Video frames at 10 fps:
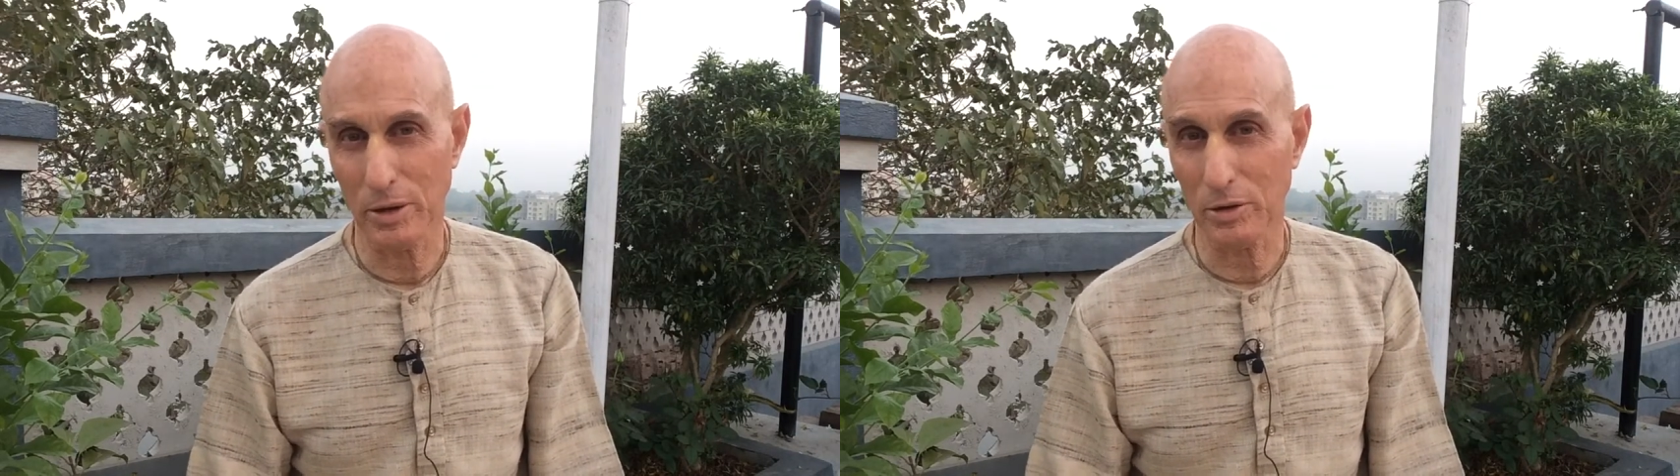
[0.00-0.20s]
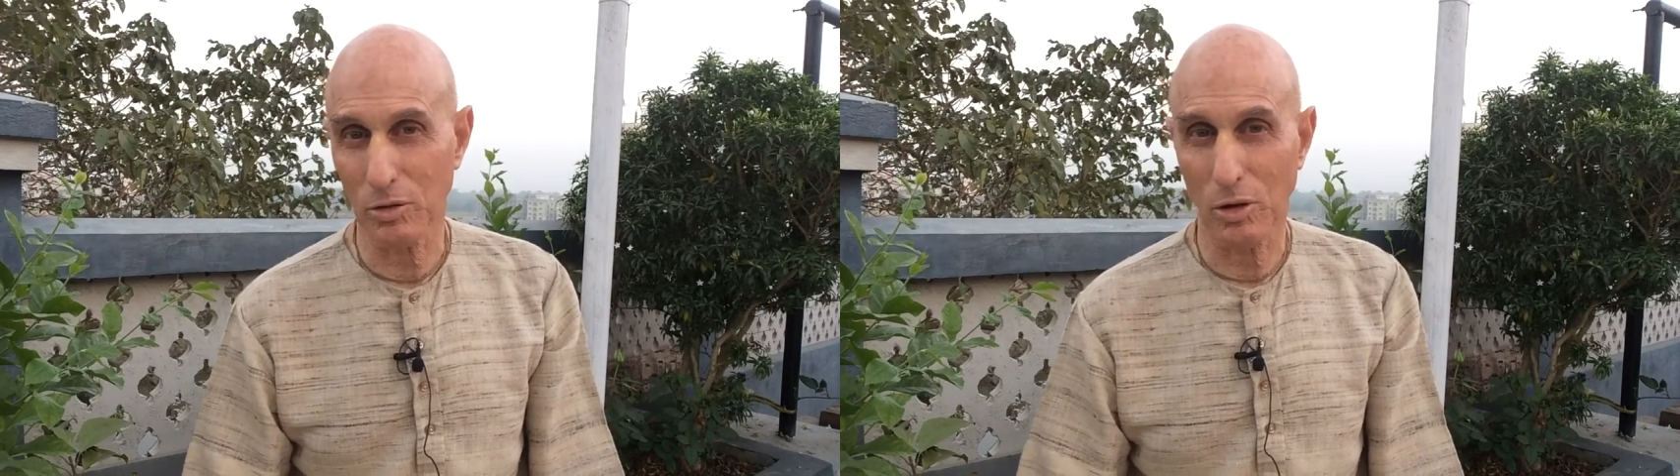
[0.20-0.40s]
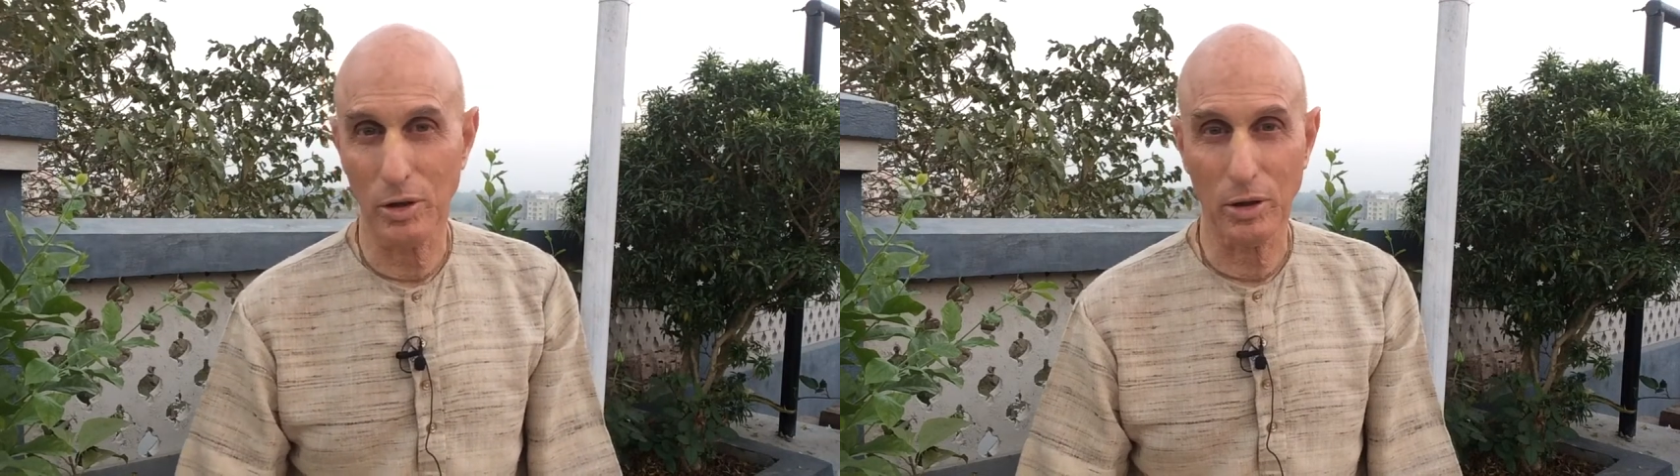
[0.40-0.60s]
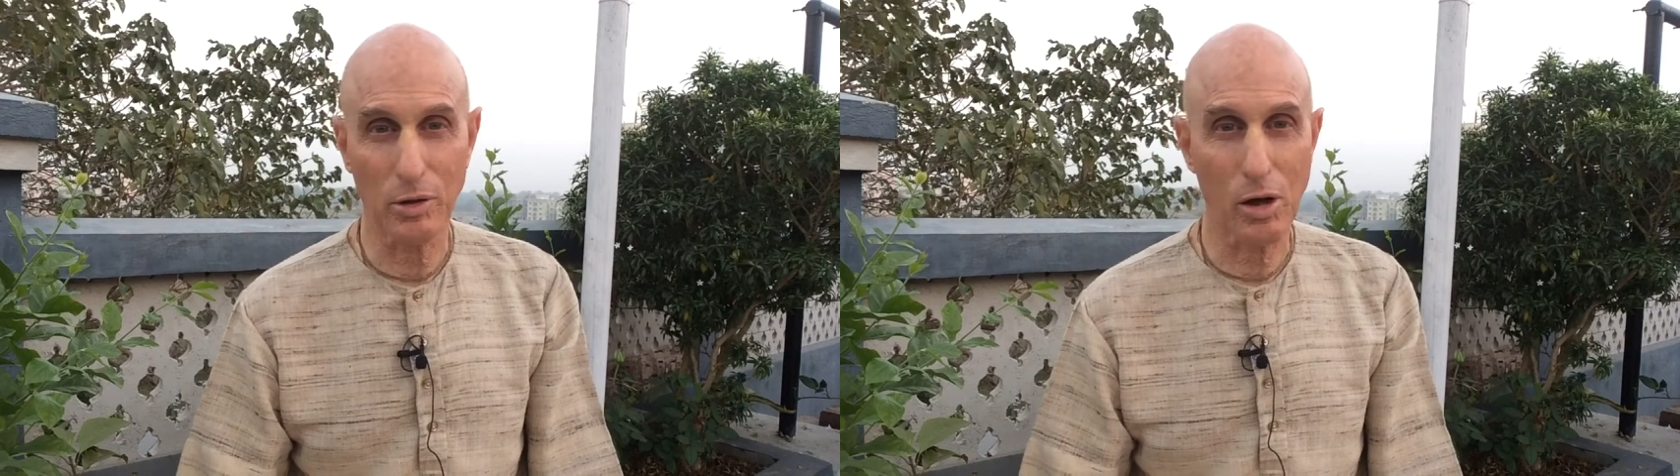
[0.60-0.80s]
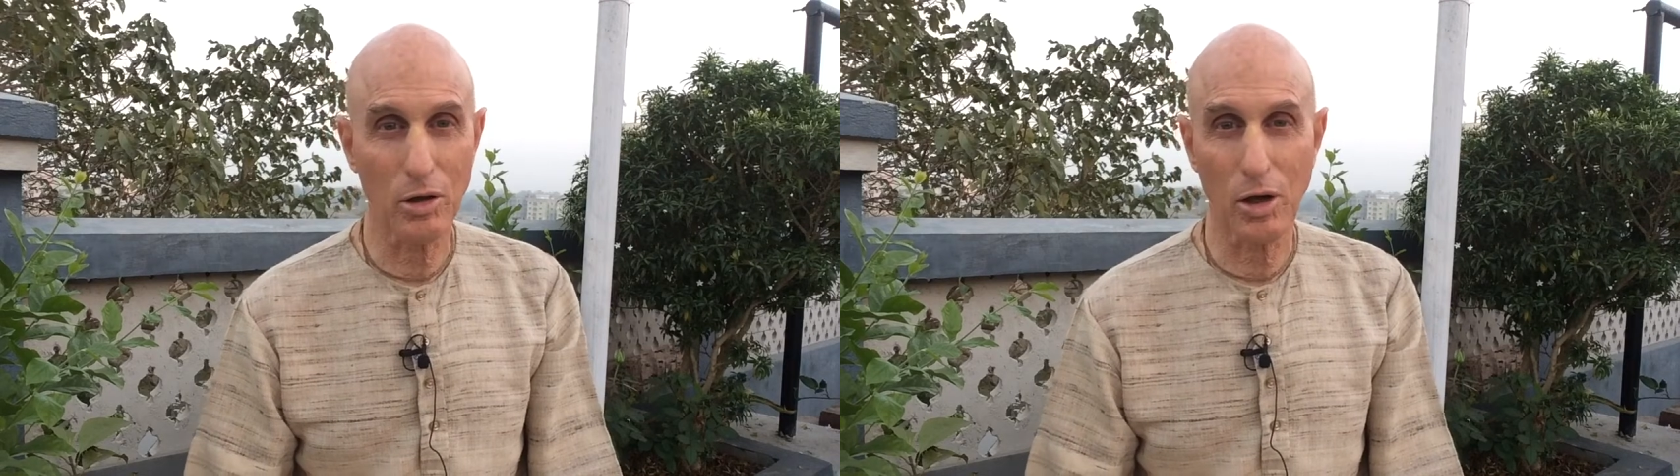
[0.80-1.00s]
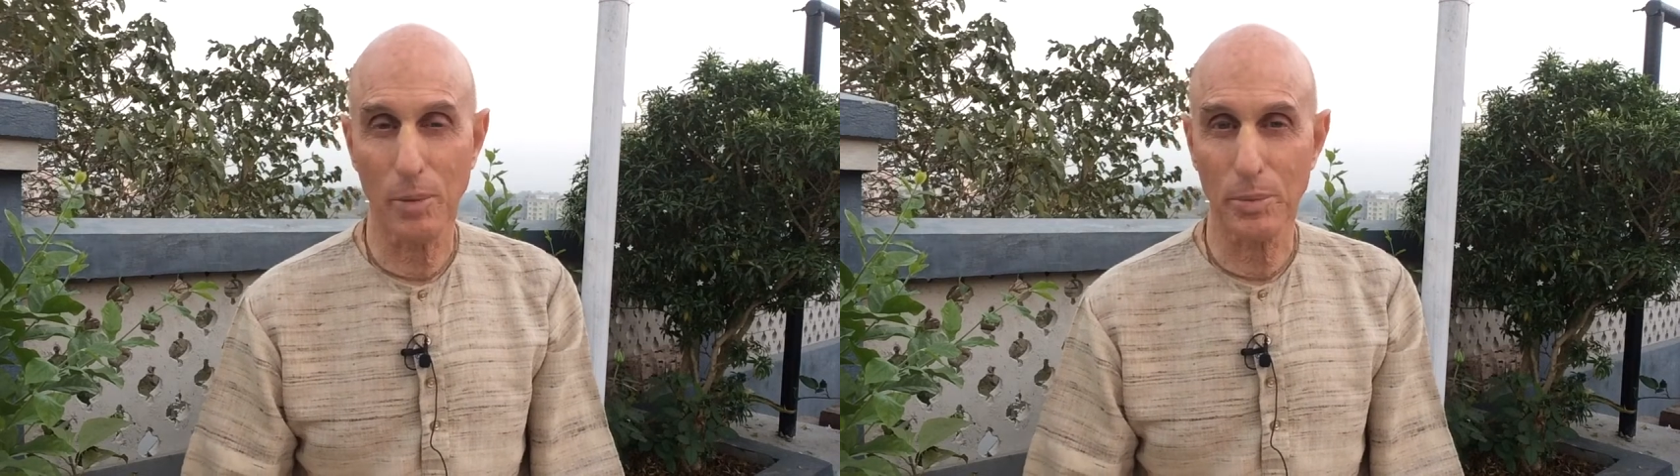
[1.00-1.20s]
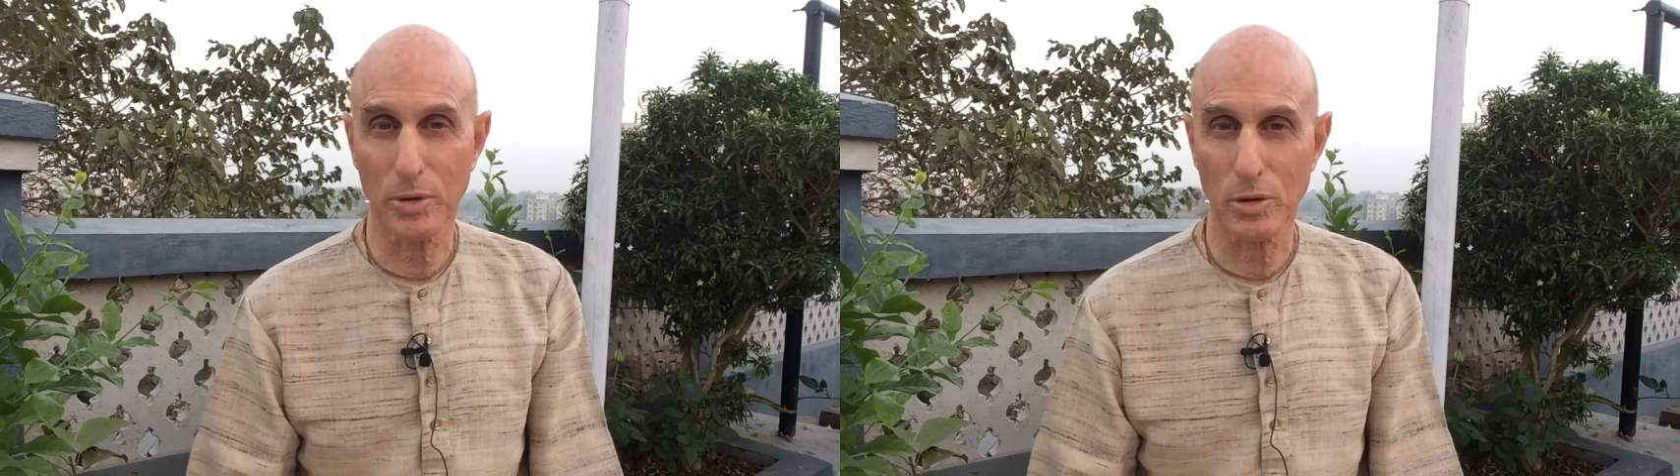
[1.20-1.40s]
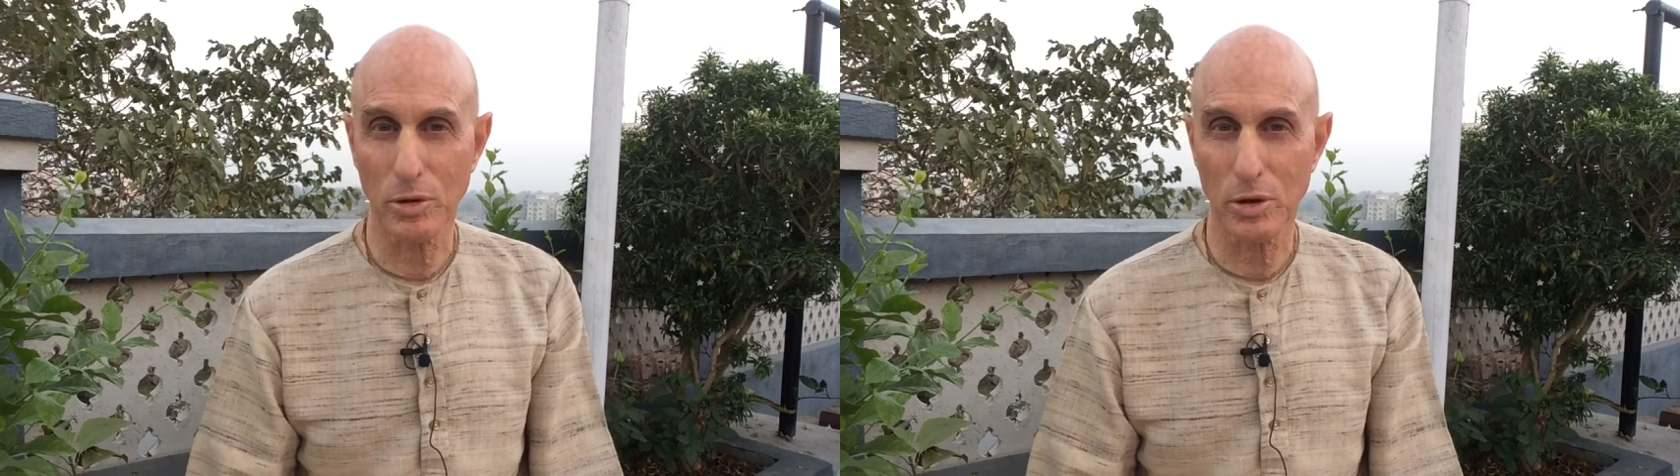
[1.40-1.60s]
It's, they're all
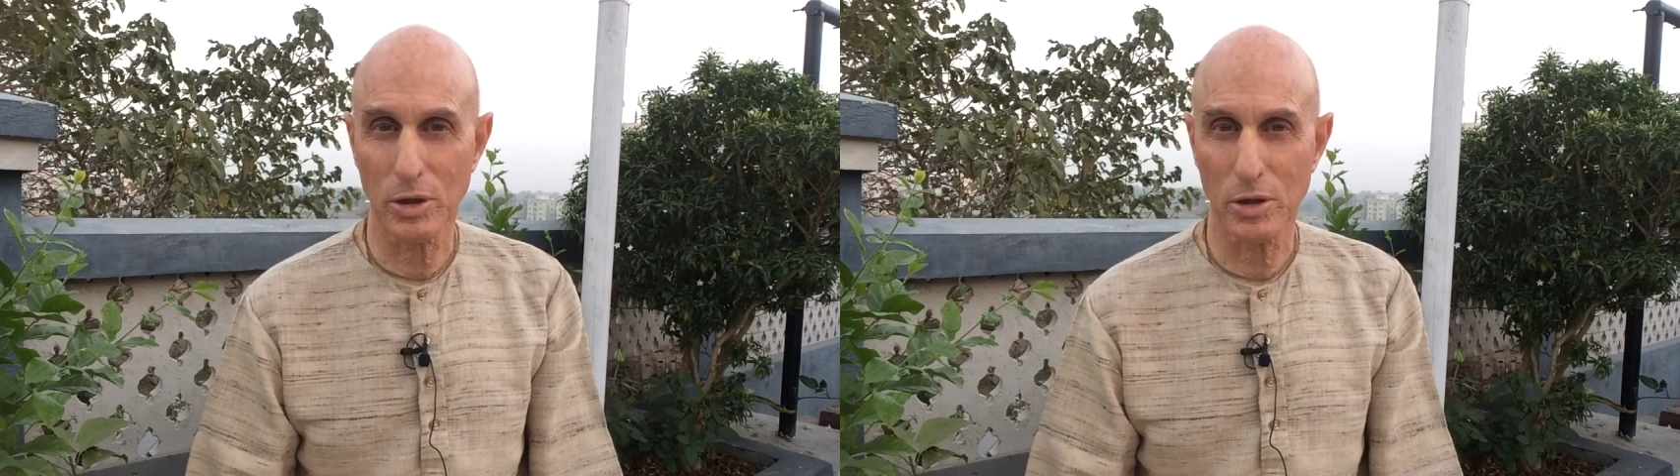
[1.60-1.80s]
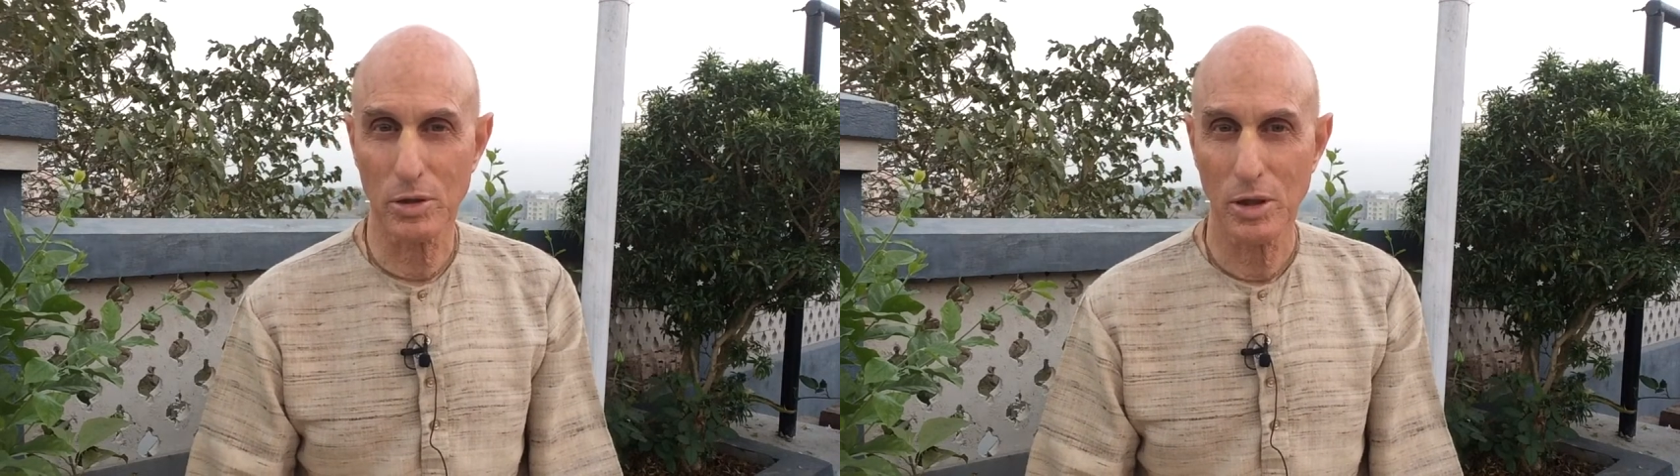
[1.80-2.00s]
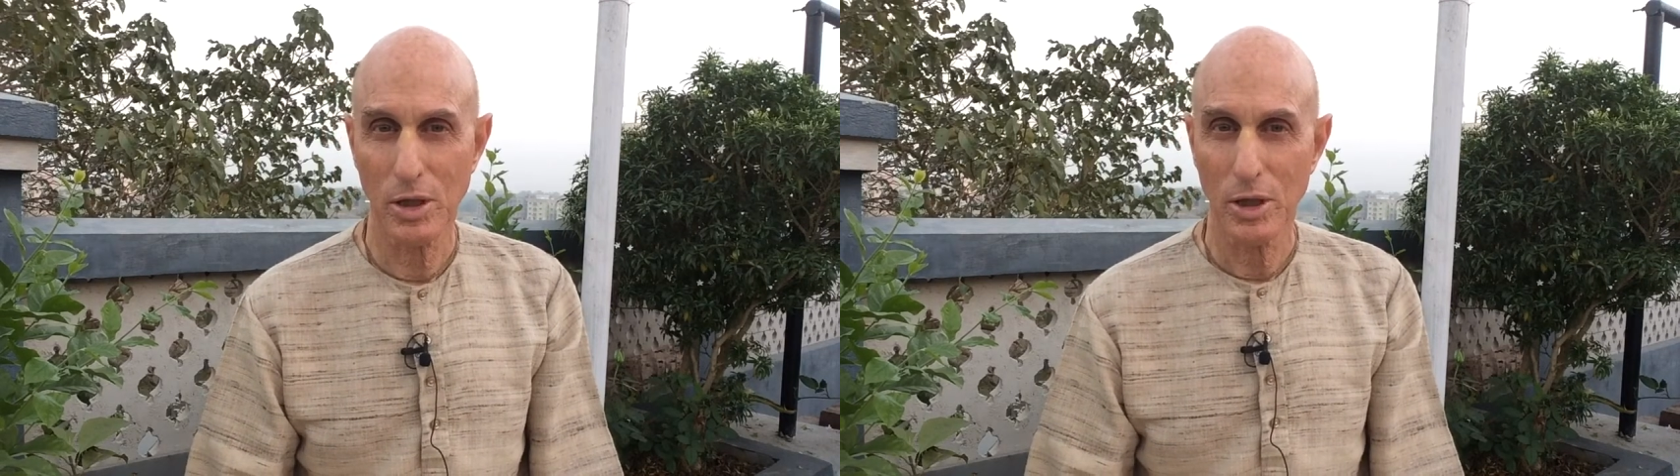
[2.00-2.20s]
opportunities